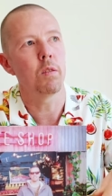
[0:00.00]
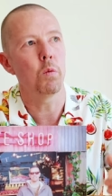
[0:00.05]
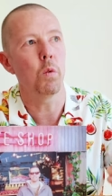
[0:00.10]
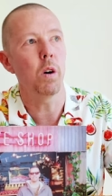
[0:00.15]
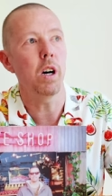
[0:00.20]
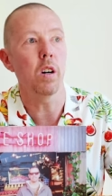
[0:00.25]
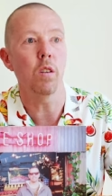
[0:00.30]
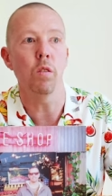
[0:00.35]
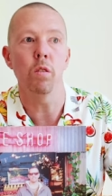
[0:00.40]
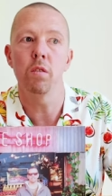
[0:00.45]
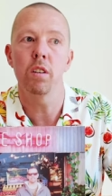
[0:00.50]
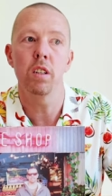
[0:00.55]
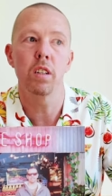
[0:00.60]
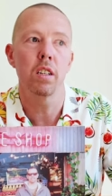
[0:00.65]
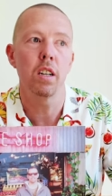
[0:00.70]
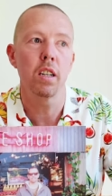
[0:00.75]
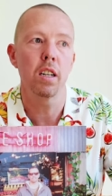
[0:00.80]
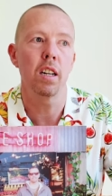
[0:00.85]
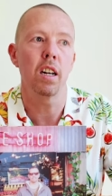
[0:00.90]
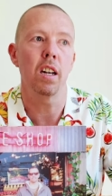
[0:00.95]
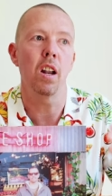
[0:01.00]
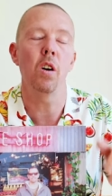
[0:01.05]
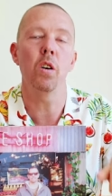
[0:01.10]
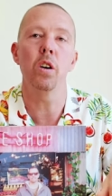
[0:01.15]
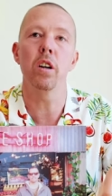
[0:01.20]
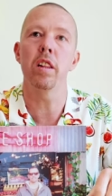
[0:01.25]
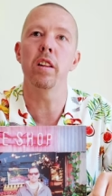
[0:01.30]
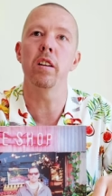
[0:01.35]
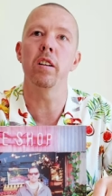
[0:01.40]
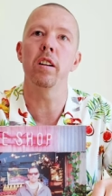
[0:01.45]
well,
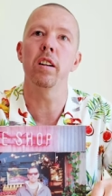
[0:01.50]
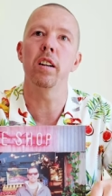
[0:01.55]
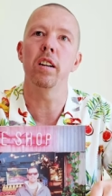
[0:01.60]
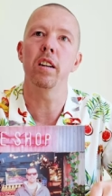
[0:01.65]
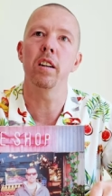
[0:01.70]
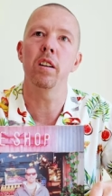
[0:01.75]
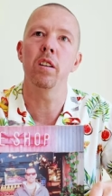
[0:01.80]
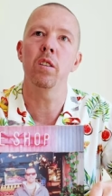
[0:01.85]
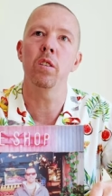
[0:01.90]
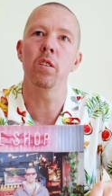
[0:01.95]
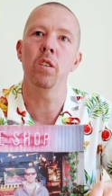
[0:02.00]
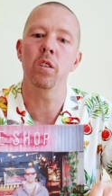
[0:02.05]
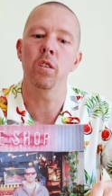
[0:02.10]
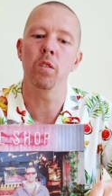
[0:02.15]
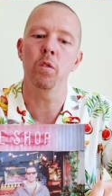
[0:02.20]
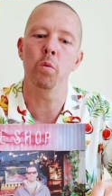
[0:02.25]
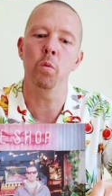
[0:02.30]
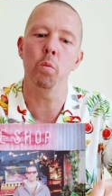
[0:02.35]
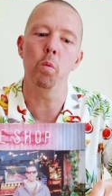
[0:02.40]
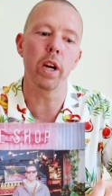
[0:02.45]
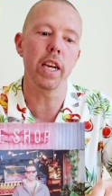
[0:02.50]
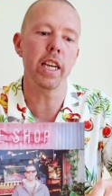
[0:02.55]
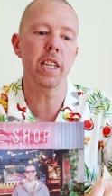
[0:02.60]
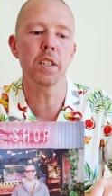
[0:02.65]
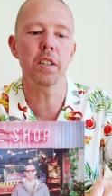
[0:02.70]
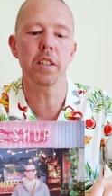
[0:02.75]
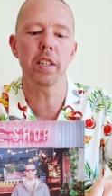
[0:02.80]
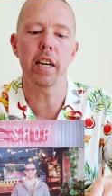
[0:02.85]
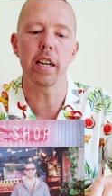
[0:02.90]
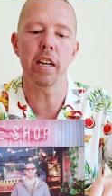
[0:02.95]
longer than uh, we
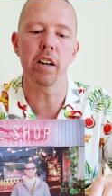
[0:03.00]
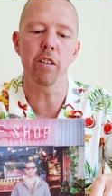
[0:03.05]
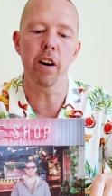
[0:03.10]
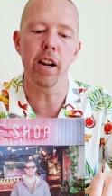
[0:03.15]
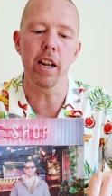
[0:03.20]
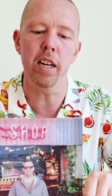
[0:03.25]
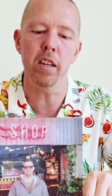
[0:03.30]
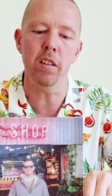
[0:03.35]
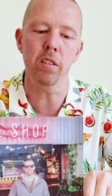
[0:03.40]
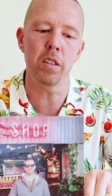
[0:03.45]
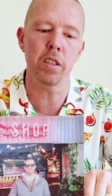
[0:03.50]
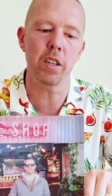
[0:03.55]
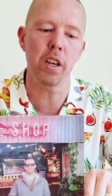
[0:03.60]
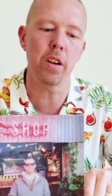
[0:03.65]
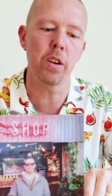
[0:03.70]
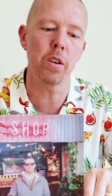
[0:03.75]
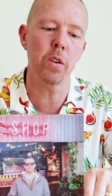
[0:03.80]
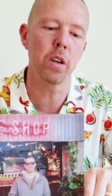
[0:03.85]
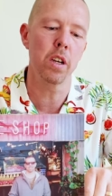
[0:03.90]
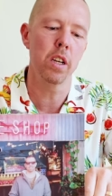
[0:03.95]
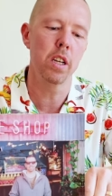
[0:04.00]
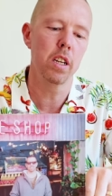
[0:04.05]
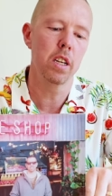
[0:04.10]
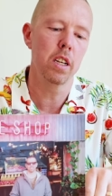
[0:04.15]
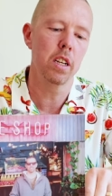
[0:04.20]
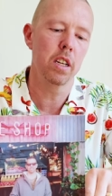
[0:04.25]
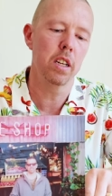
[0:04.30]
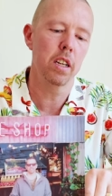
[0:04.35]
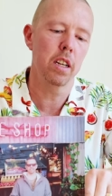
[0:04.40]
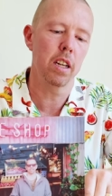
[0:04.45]
stay around? So,
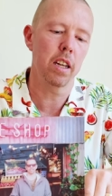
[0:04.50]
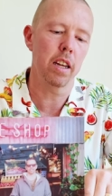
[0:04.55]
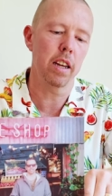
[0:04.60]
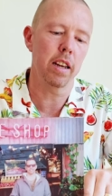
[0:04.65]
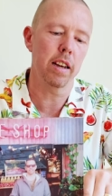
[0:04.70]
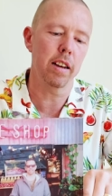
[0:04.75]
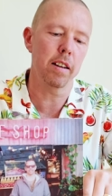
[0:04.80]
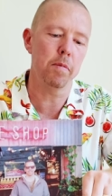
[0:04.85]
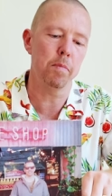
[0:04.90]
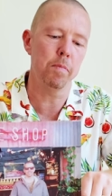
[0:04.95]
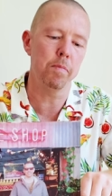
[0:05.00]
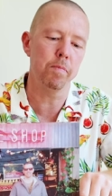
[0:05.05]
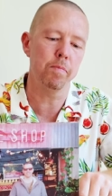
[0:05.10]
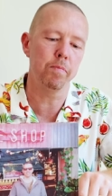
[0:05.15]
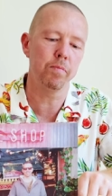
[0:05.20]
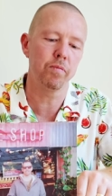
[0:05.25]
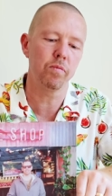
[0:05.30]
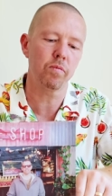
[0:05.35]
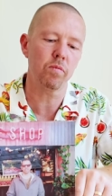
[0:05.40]
um,